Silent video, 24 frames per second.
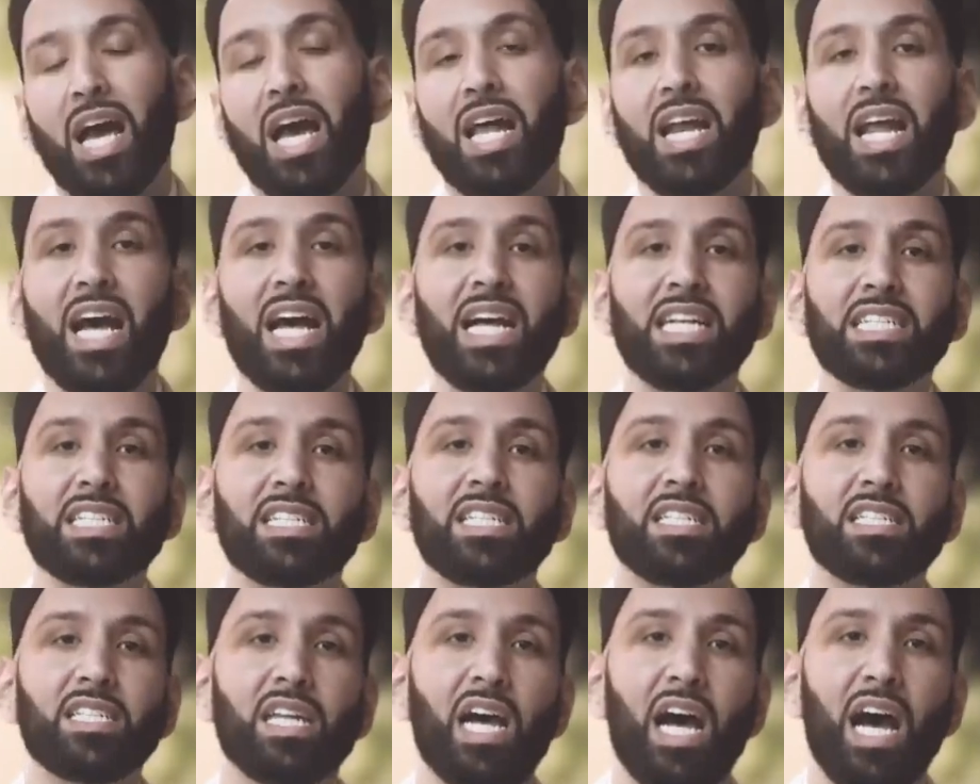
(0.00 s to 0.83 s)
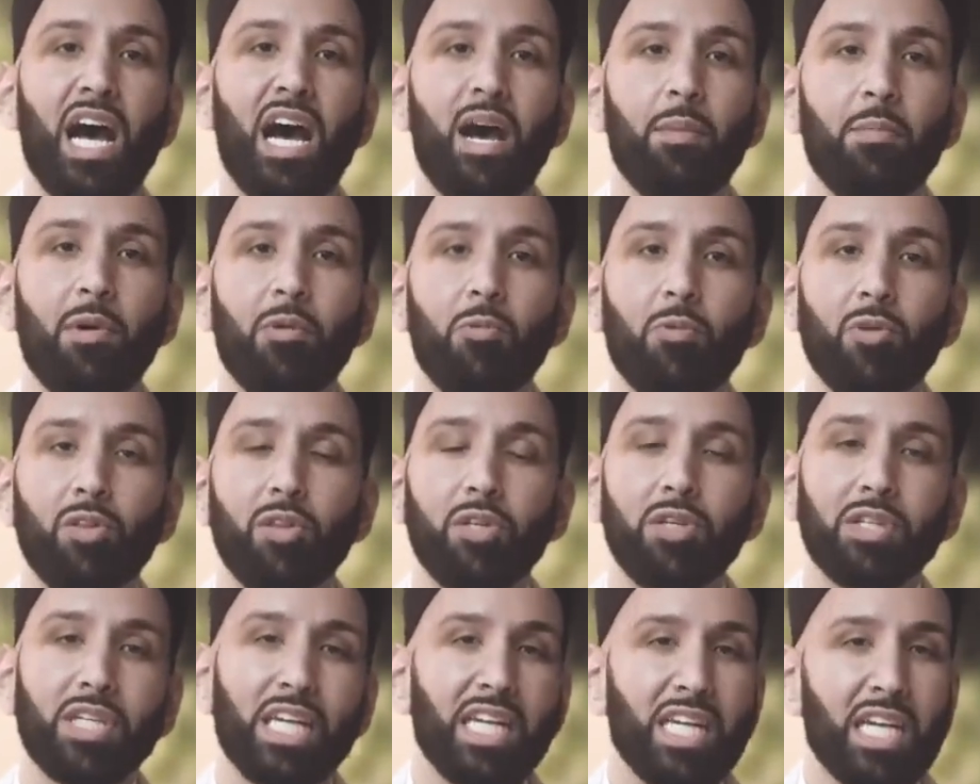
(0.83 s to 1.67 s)
And as the Sahaba were
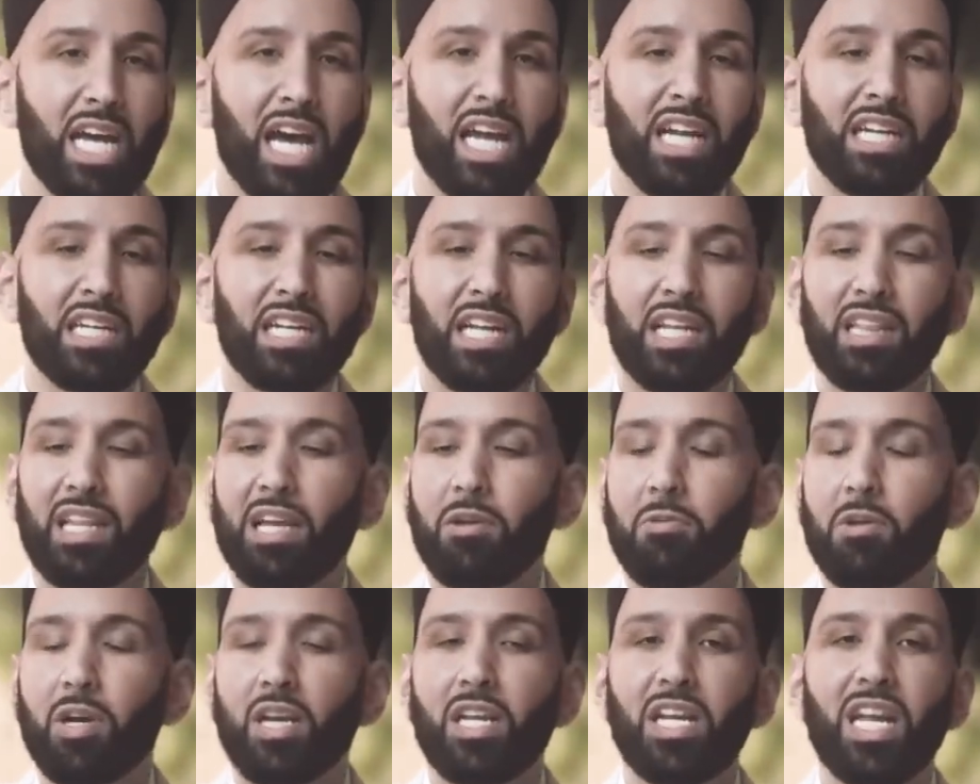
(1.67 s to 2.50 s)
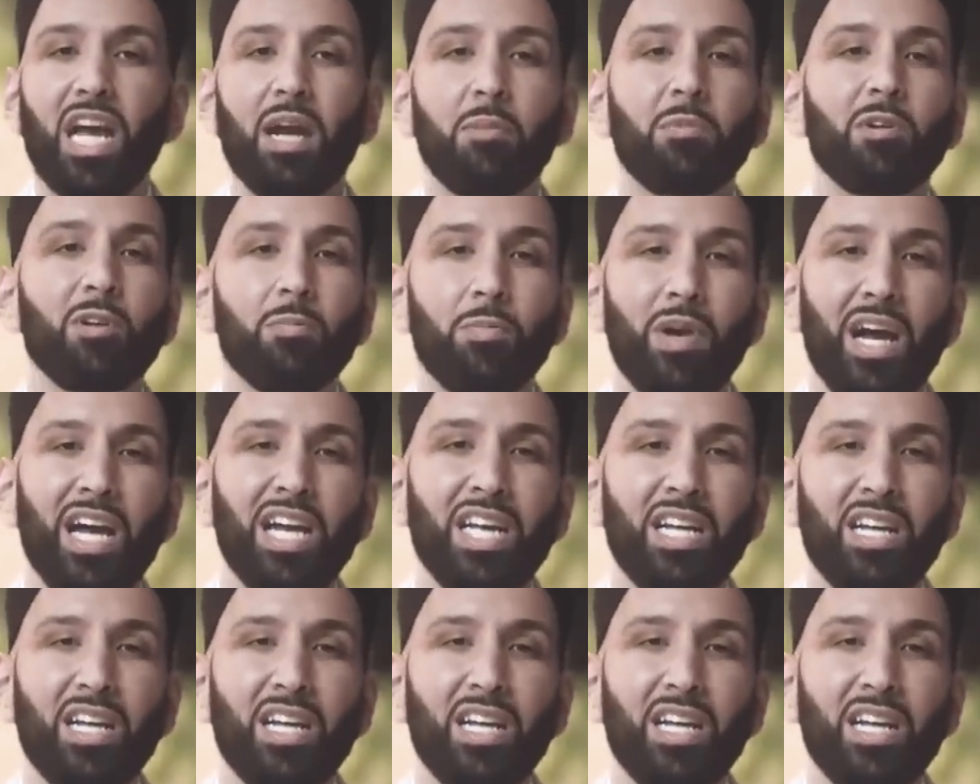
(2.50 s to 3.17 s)
looking at it and they were enamored by